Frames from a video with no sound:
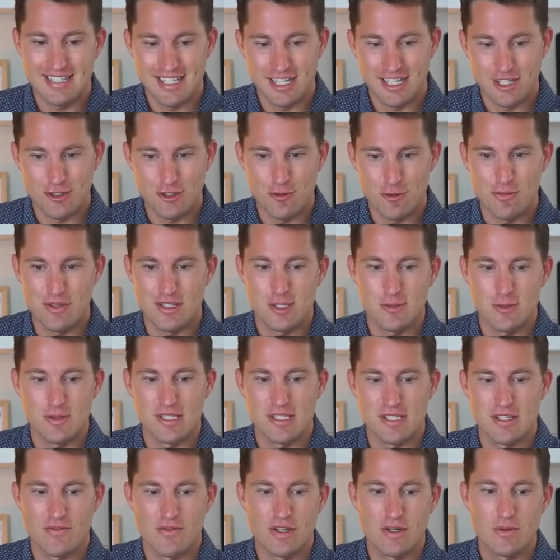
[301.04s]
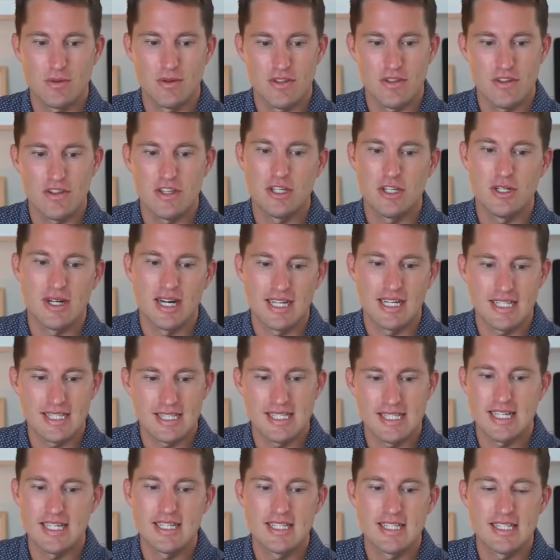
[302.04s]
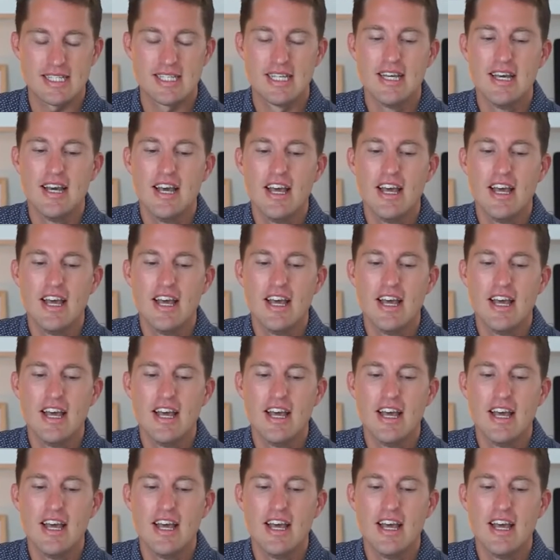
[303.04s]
I should be specific, within the United States.